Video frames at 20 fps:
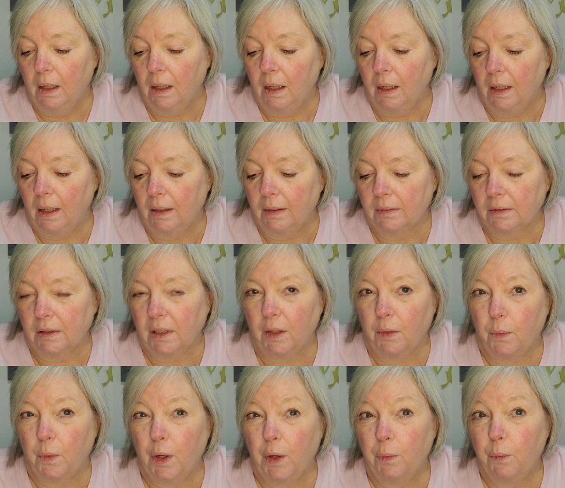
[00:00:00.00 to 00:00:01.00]
uh, like
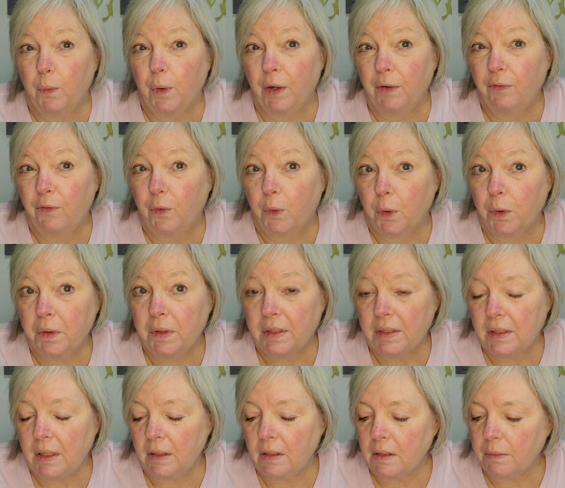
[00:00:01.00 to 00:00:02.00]
one and one fourth
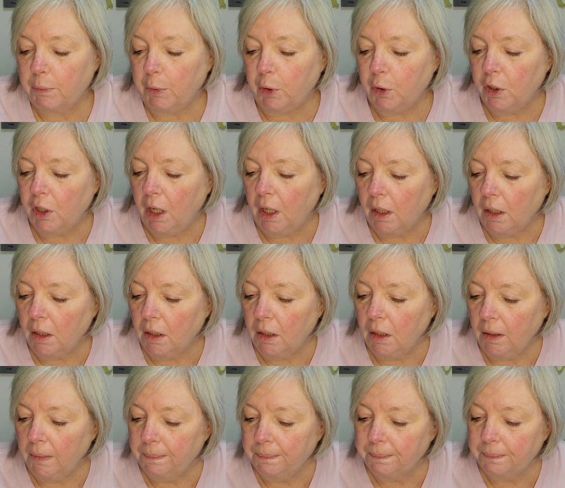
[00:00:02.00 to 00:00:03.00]
cents per yard.
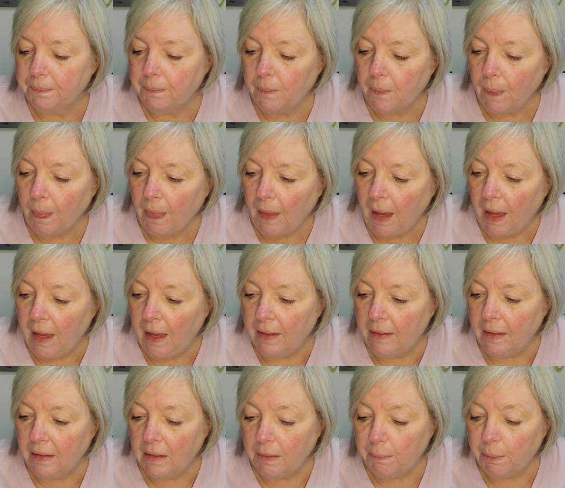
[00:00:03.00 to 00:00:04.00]
And
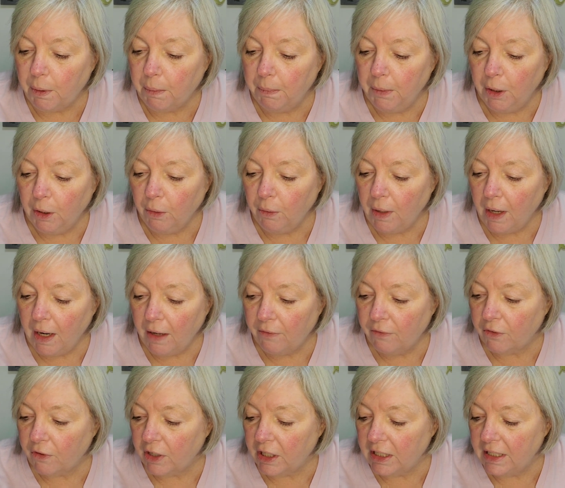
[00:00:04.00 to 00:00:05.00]
then the Premier
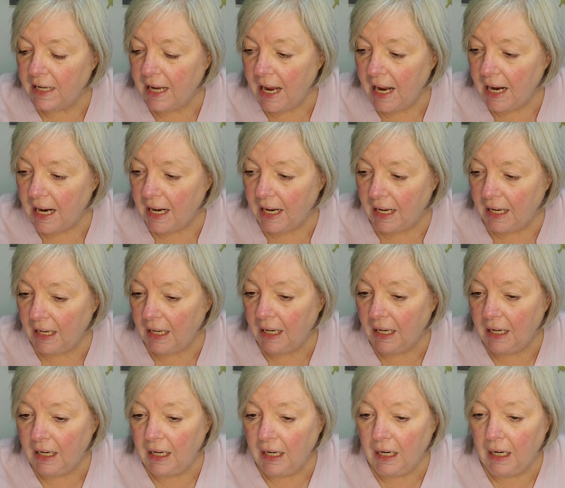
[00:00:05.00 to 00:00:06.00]
Everyday
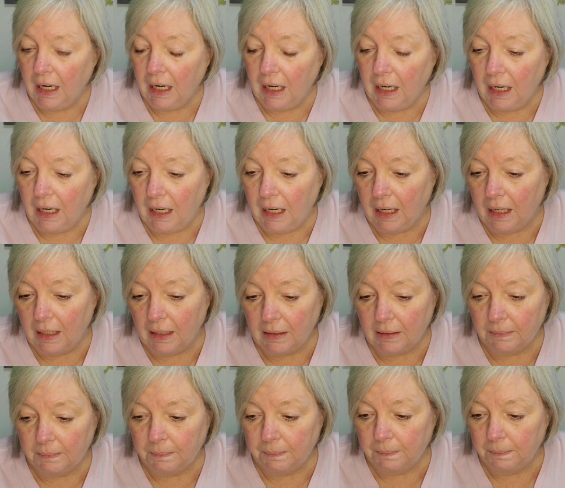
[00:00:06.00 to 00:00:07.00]

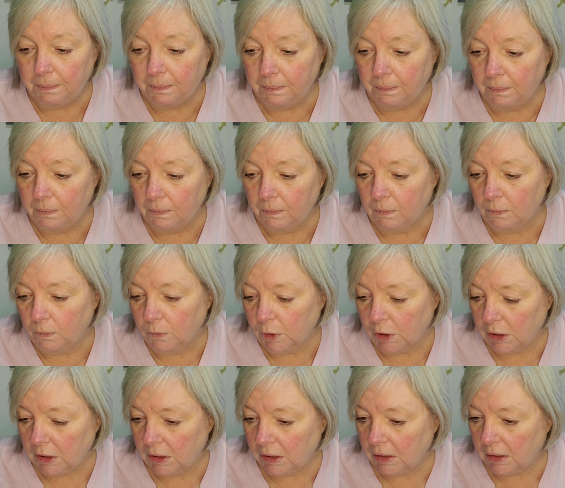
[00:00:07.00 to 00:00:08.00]
um,
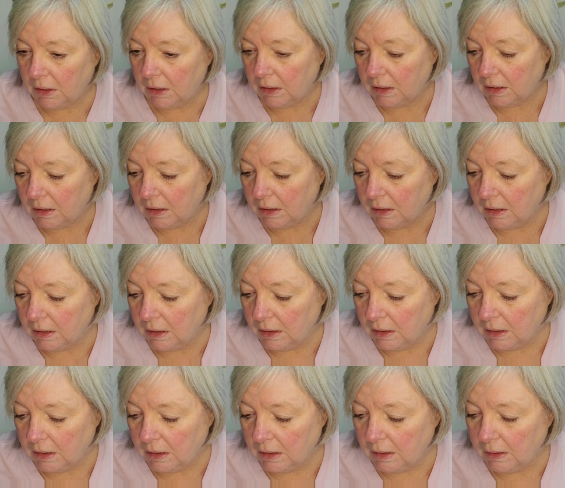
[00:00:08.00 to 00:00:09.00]
was
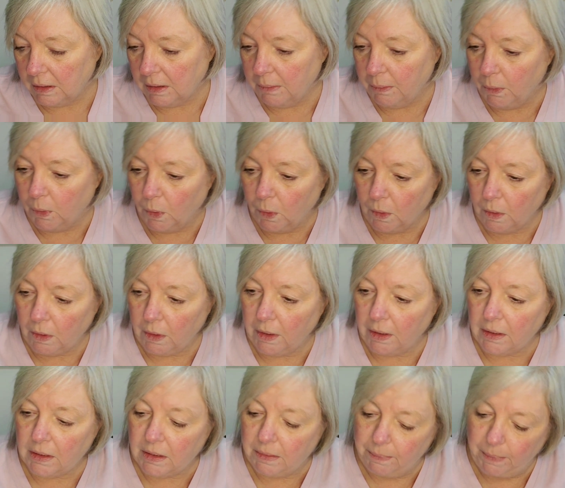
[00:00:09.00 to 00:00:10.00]
more
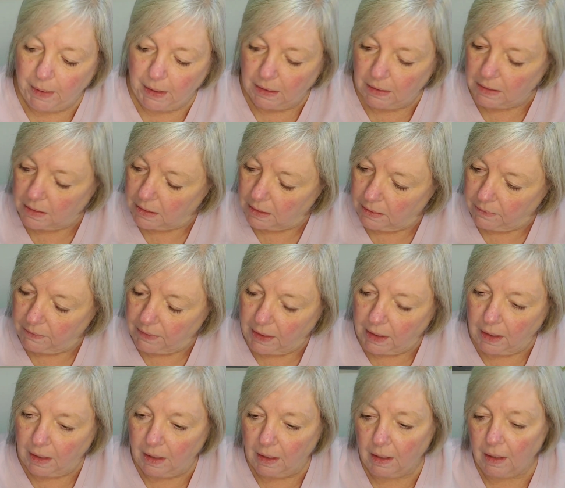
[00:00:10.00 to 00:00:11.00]
expensive
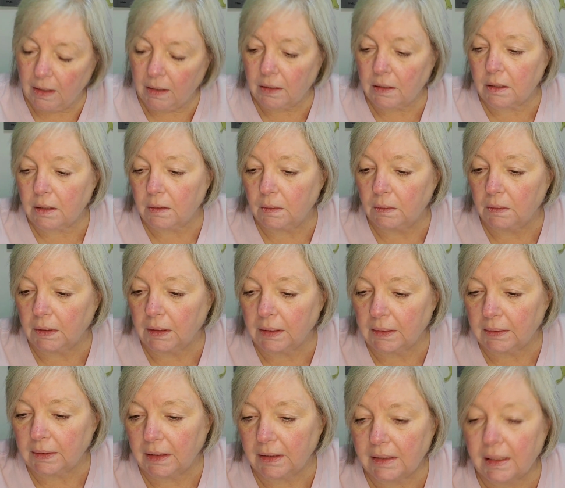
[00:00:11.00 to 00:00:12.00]
at, hold on,
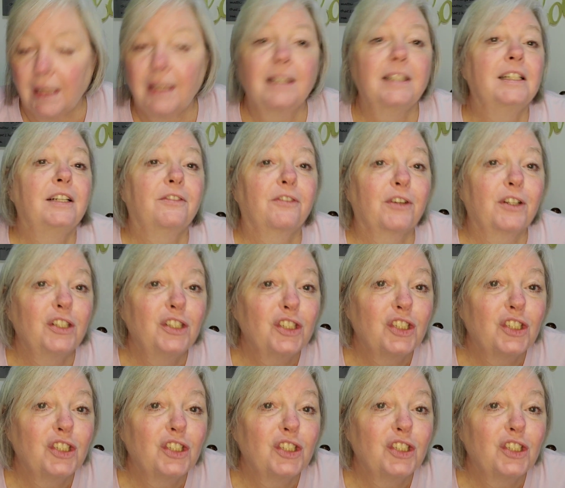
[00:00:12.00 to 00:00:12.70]
that's on a different